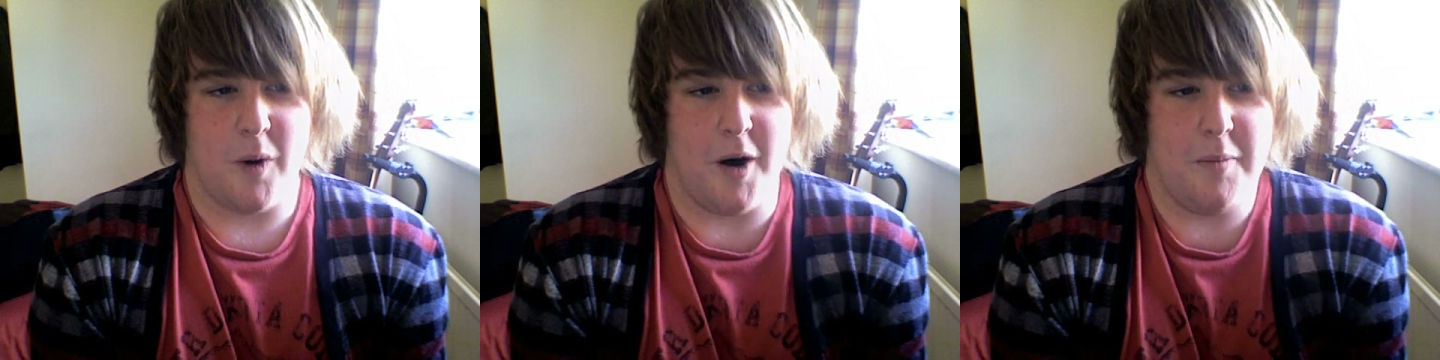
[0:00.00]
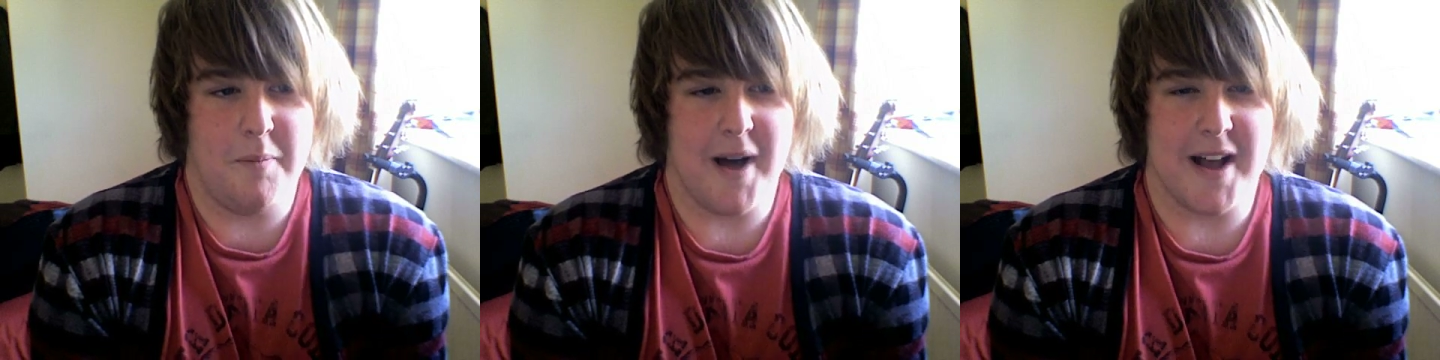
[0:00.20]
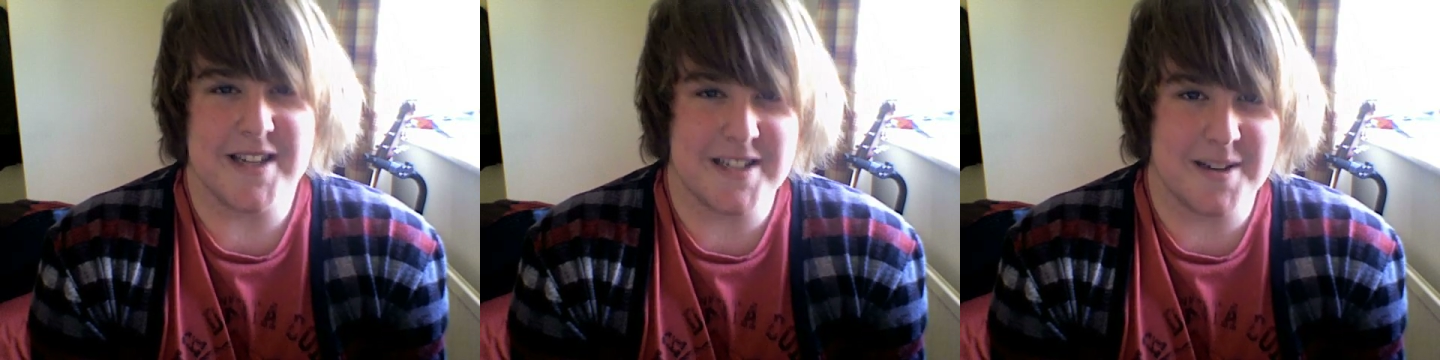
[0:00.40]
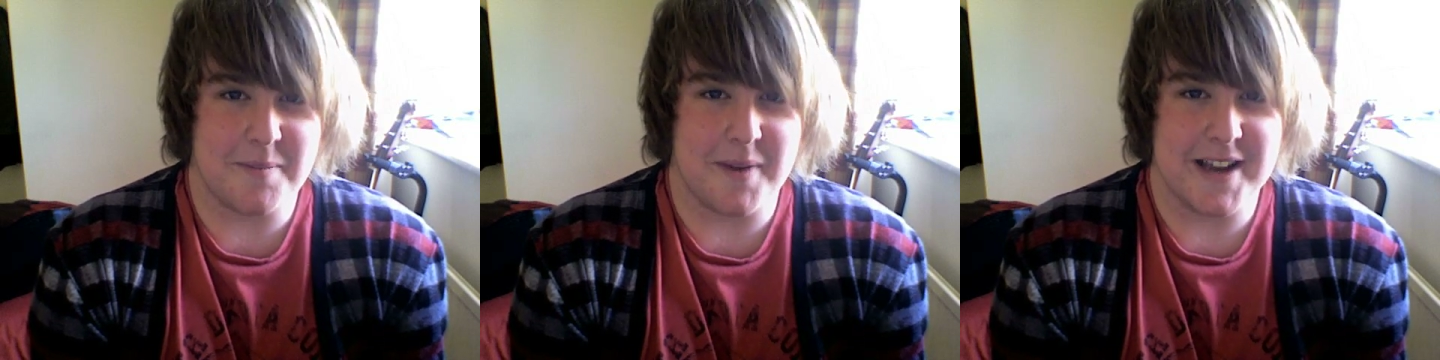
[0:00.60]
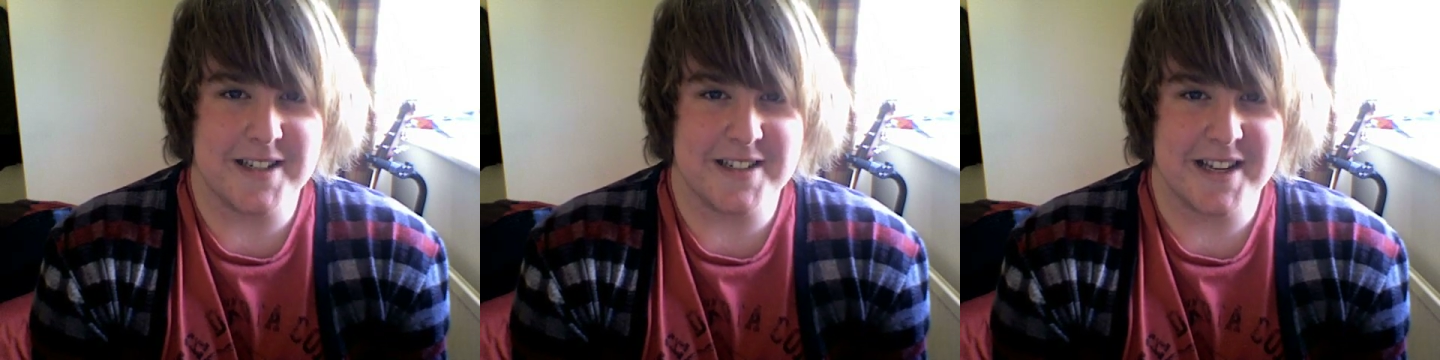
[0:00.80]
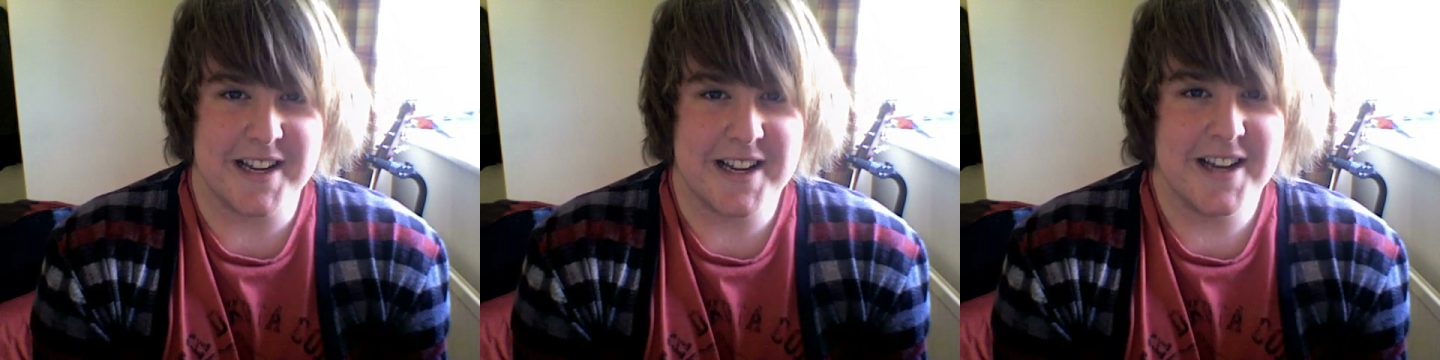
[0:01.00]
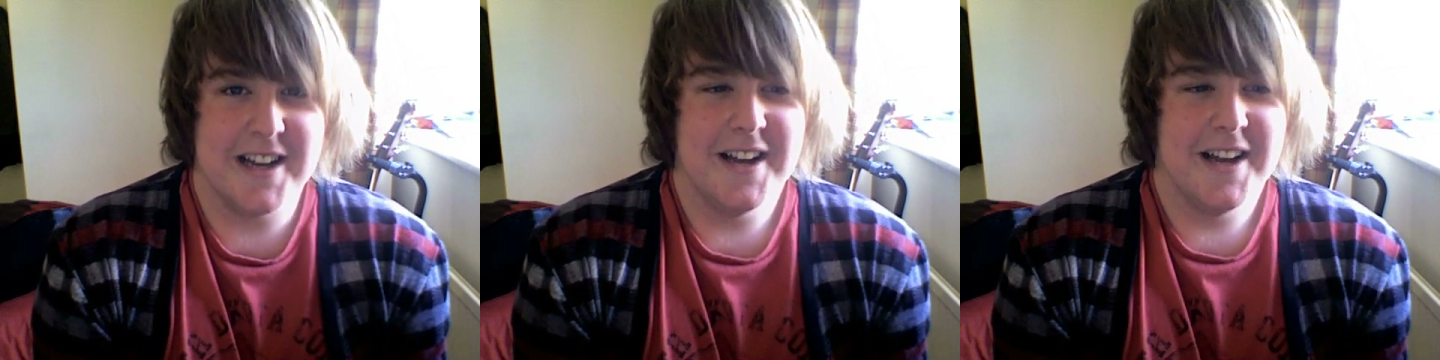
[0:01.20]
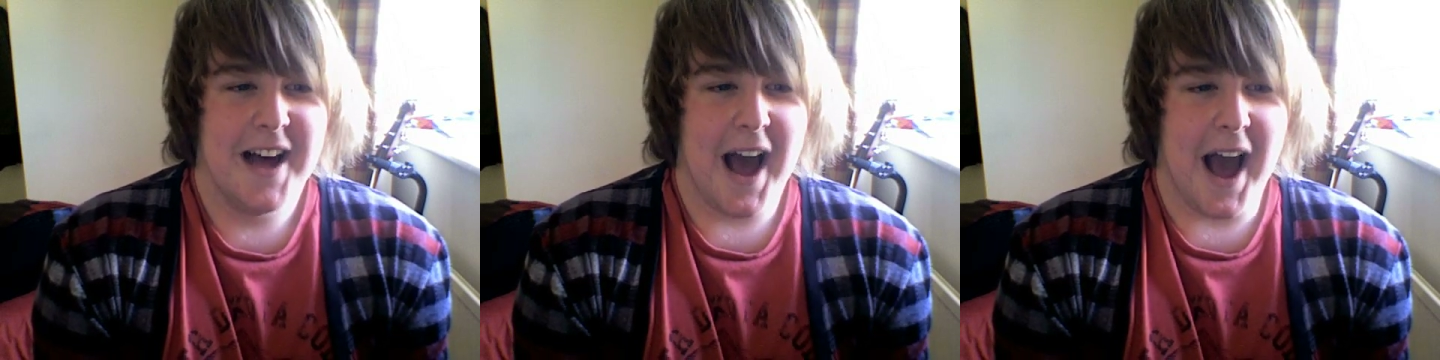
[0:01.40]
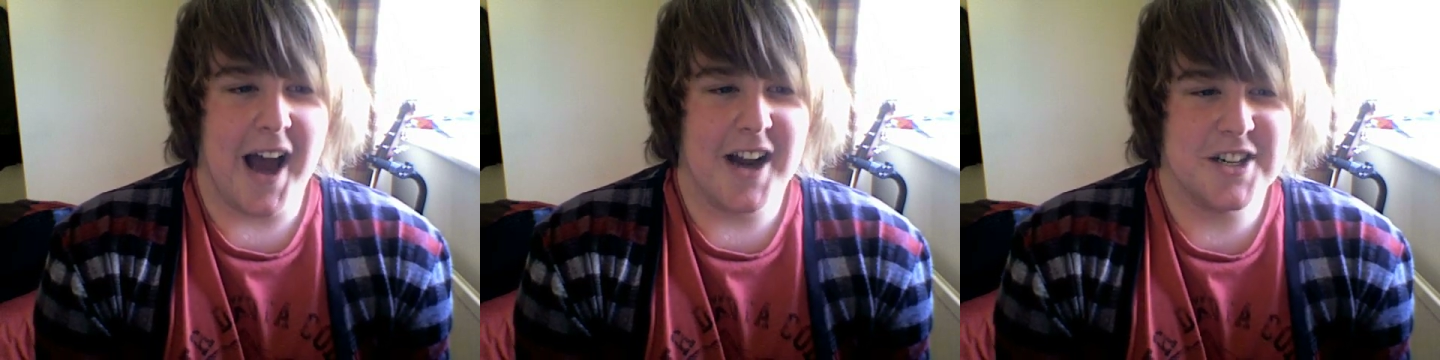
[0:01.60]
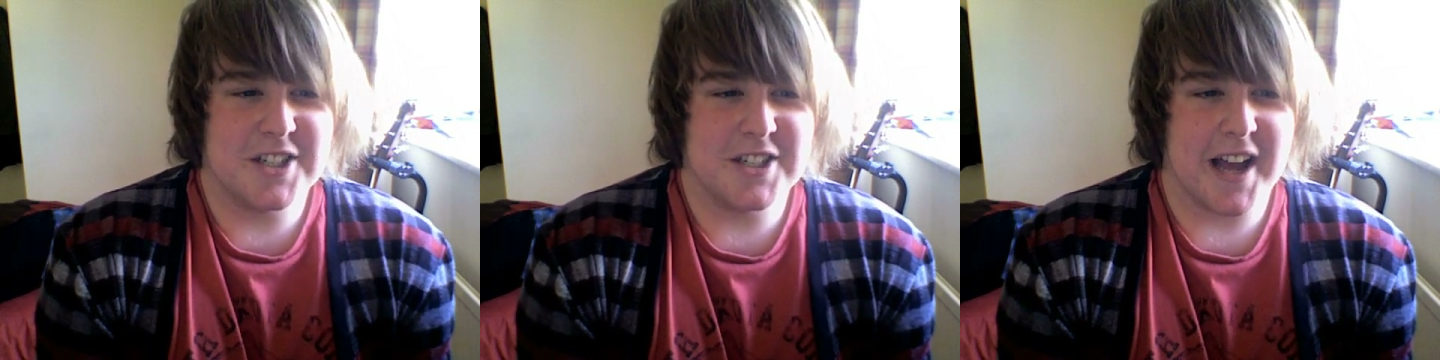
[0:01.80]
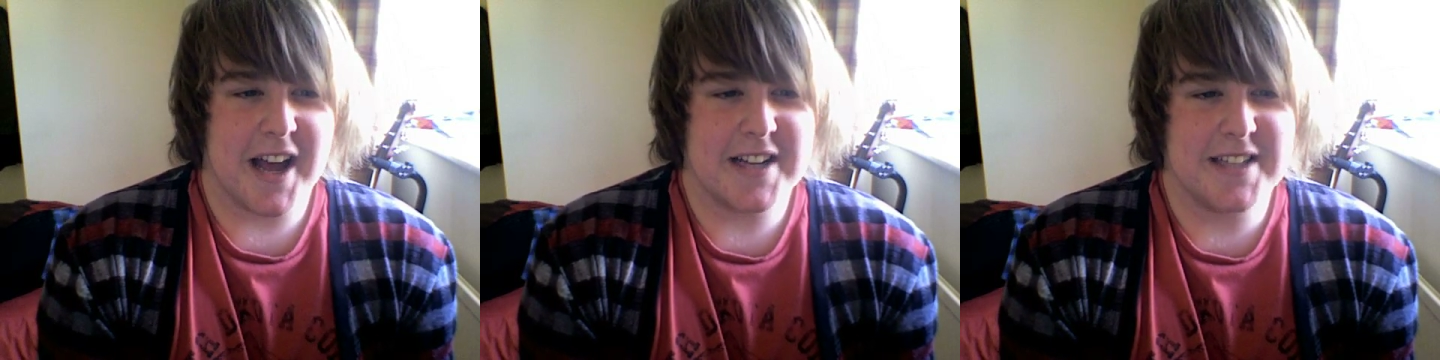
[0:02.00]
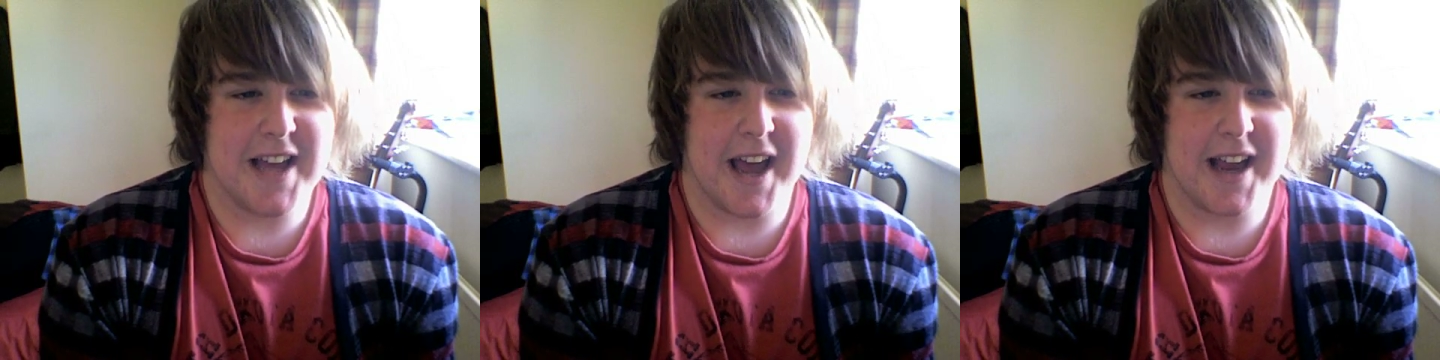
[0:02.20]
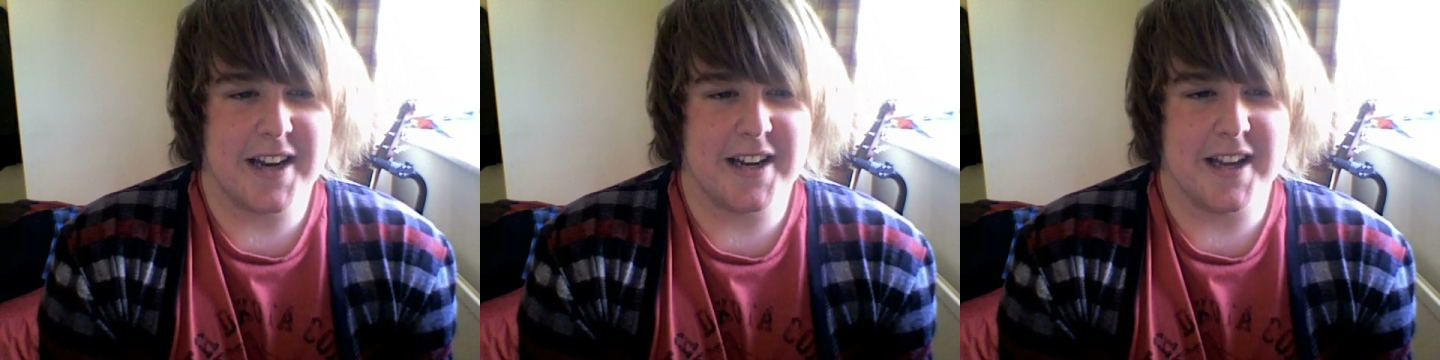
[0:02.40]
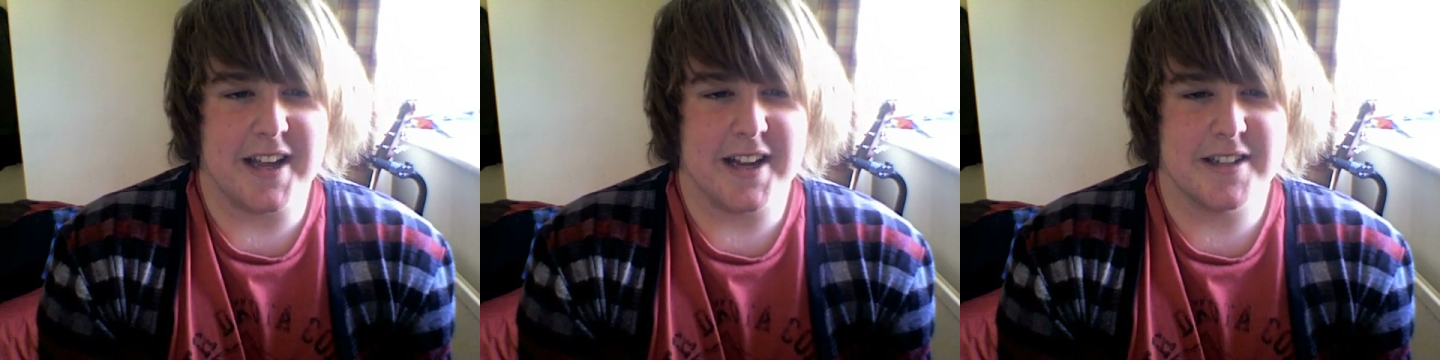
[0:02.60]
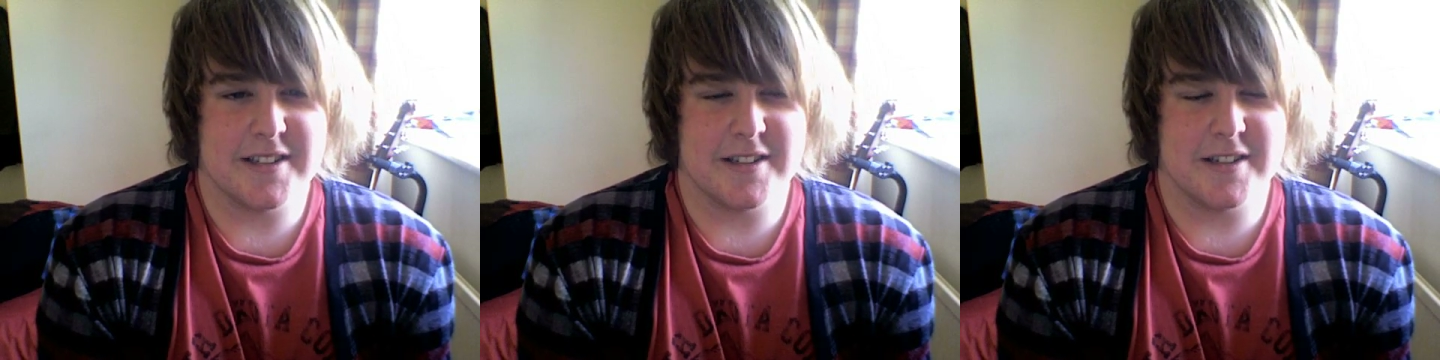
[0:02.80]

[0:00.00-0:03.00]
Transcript: while masturbating and share techniques